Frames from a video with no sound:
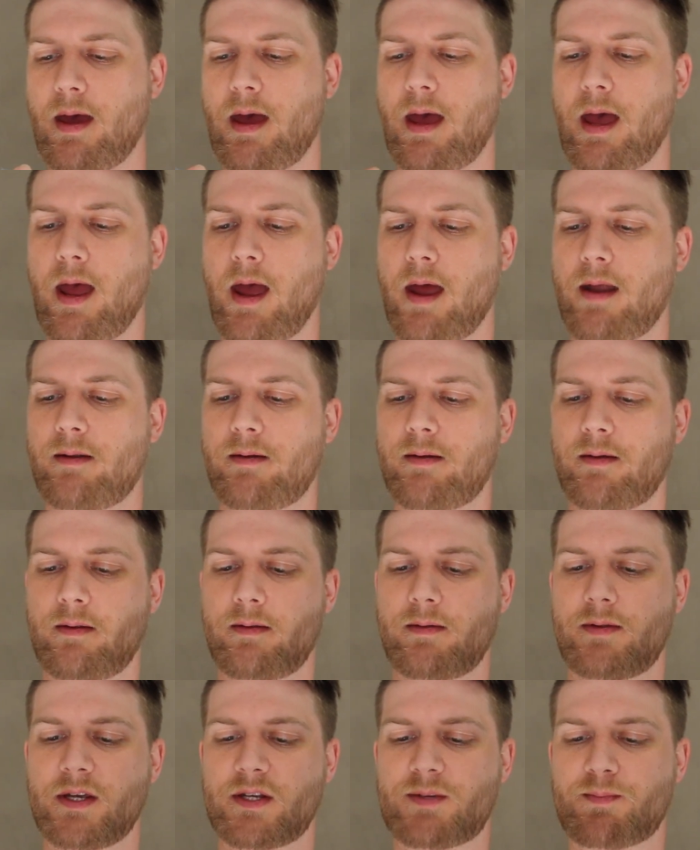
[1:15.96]
and
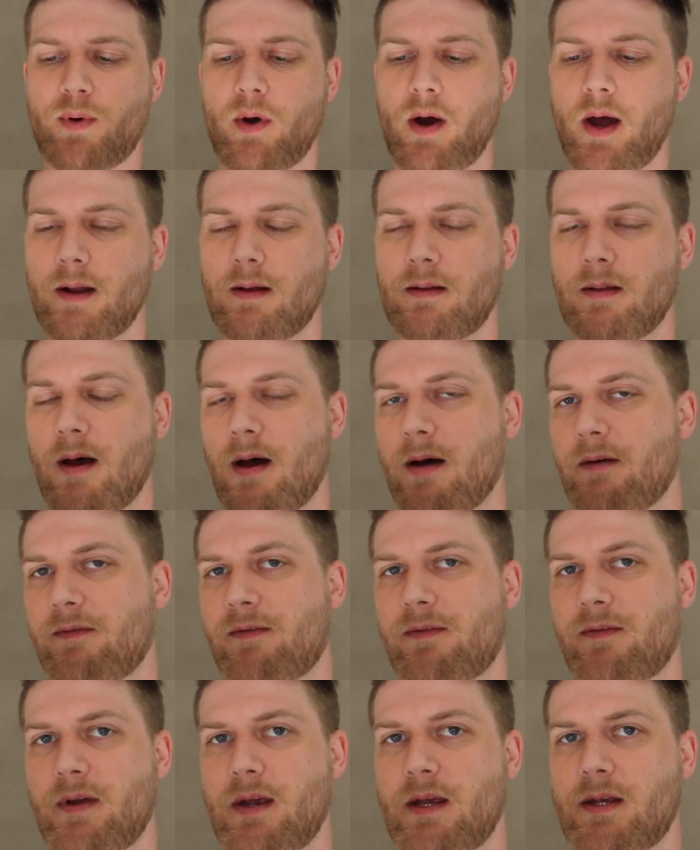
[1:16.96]
this Pride
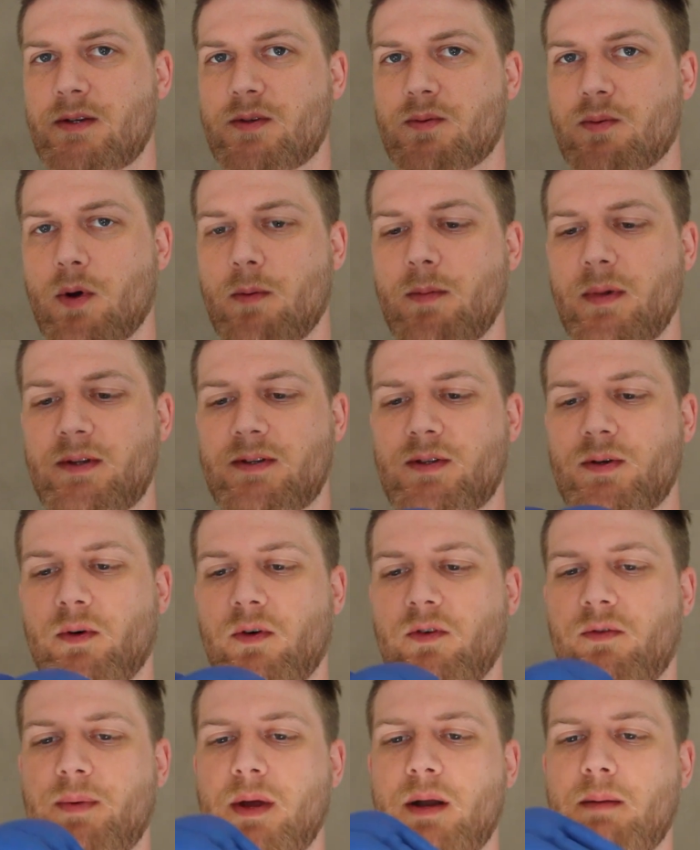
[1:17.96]
glove is rumored to
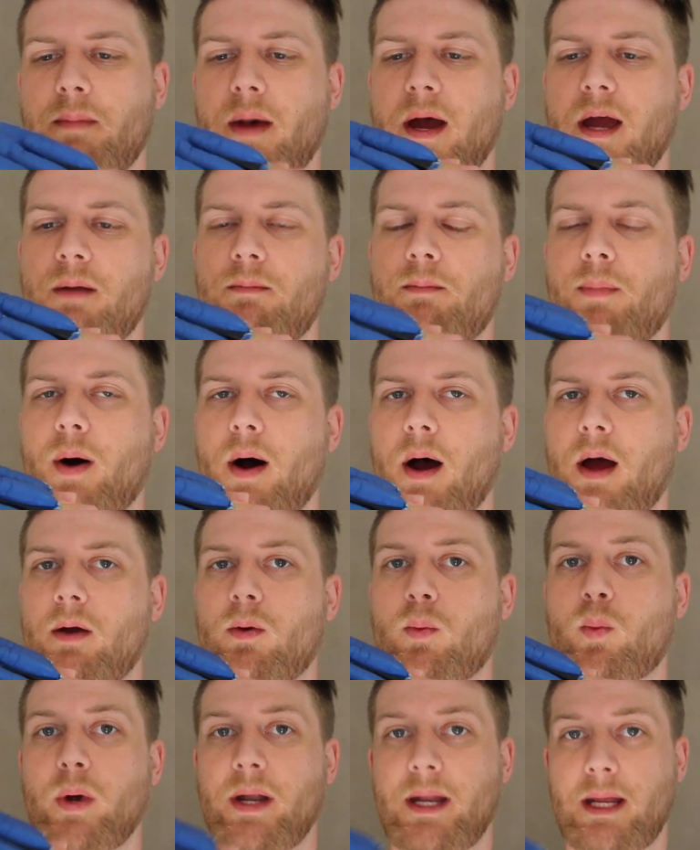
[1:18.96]
have been made by
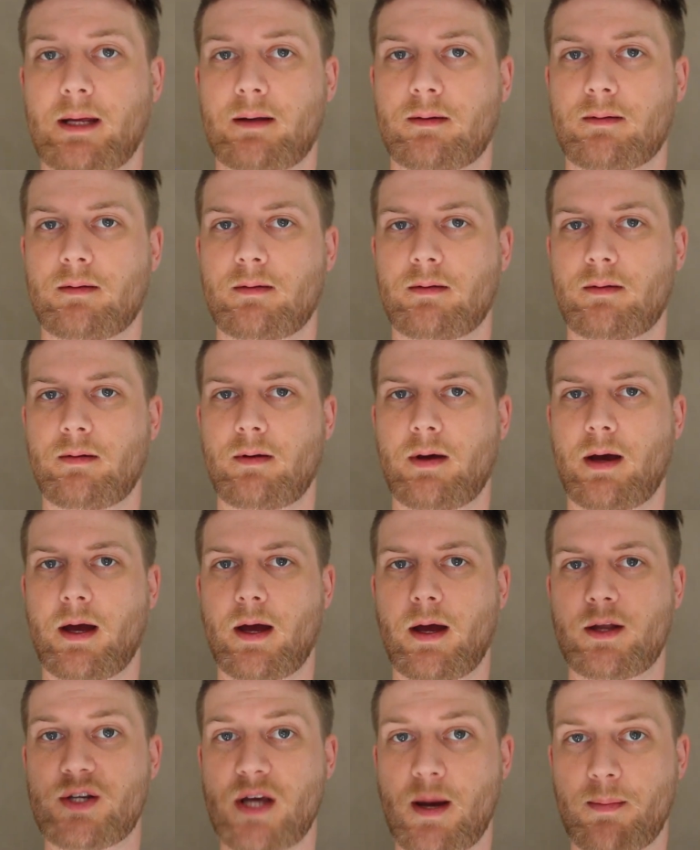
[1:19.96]
Winning,
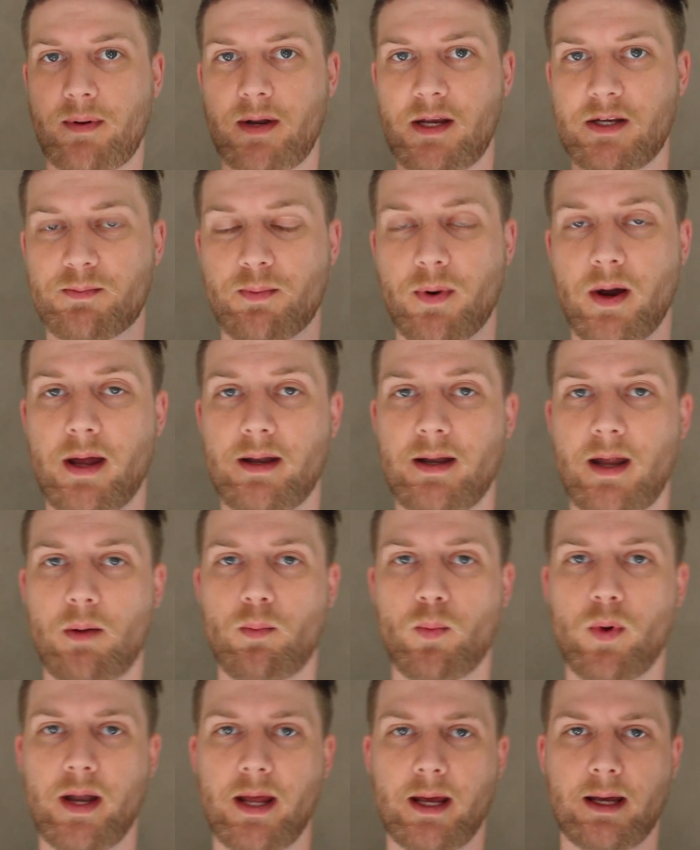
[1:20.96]
a Japanese brand
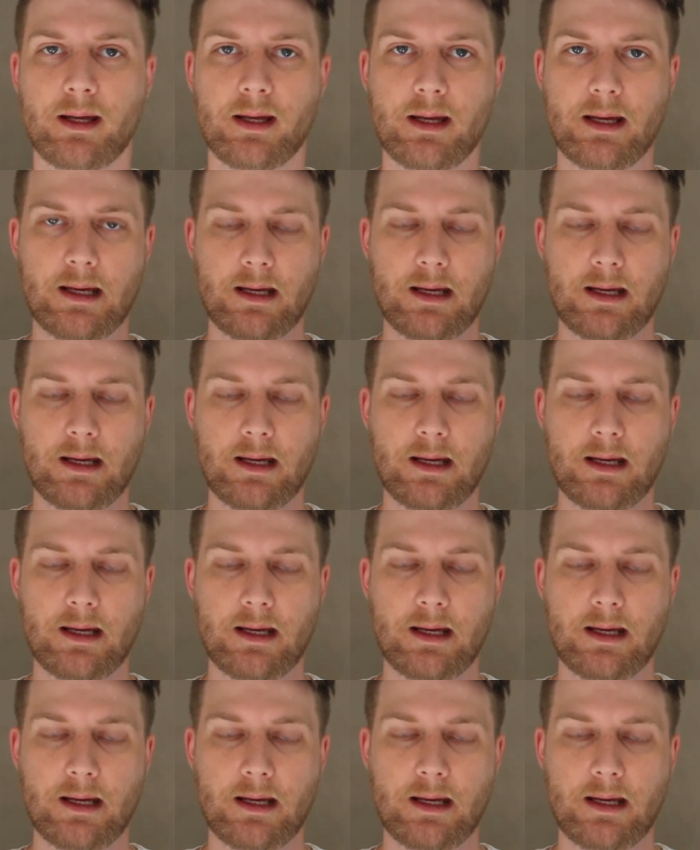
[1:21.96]
name Winning.